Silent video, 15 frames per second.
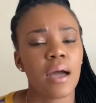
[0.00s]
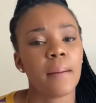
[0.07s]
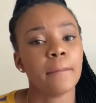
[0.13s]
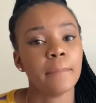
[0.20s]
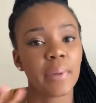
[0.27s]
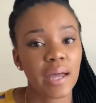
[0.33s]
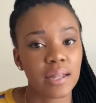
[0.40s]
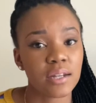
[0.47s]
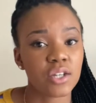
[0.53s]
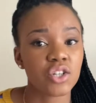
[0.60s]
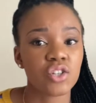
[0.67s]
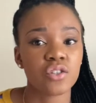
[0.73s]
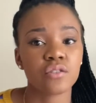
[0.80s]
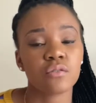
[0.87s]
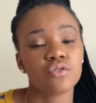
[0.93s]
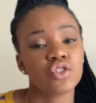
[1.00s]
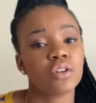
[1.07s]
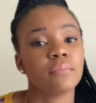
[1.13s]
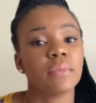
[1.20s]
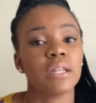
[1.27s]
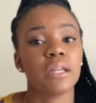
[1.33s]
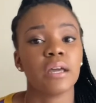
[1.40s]
manage social
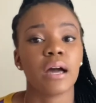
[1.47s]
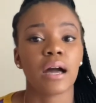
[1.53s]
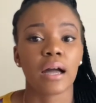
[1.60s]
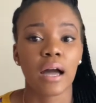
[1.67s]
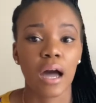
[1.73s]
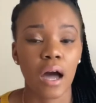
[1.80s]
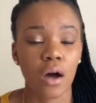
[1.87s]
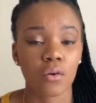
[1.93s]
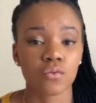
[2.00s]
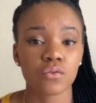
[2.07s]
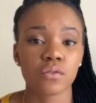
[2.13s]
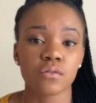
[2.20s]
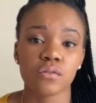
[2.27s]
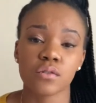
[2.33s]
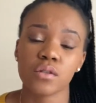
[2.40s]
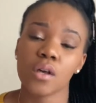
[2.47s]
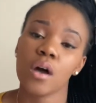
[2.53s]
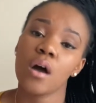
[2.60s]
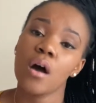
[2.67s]
media accounts